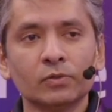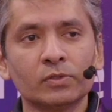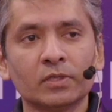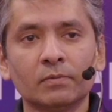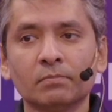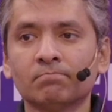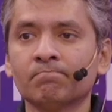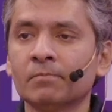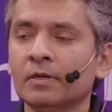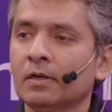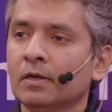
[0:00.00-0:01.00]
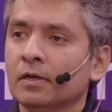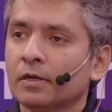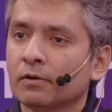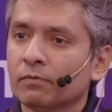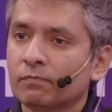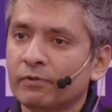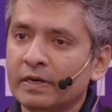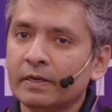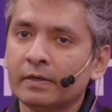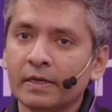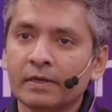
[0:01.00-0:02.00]
some very
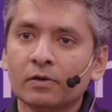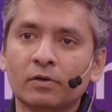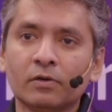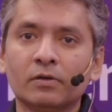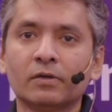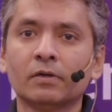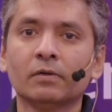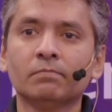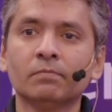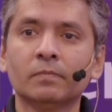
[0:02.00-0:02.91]
rare or